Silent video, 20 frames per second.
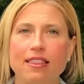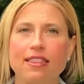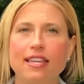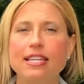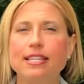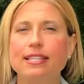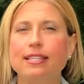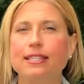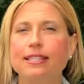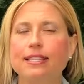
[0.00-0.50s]

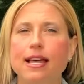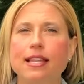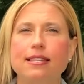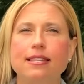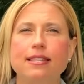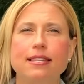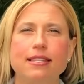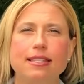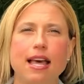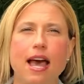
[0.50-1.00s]
Think
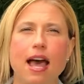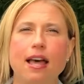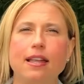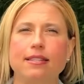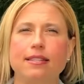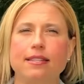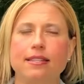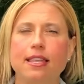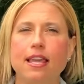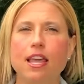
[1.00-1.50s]

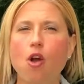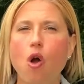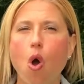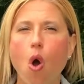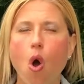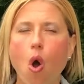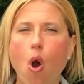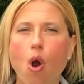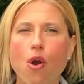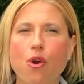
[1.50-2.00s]
sunsets, think
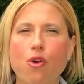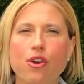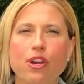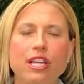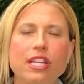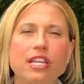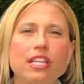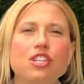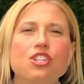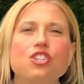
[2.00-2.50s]

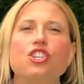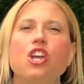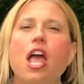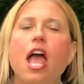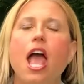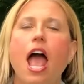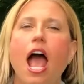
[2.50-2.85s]
orange.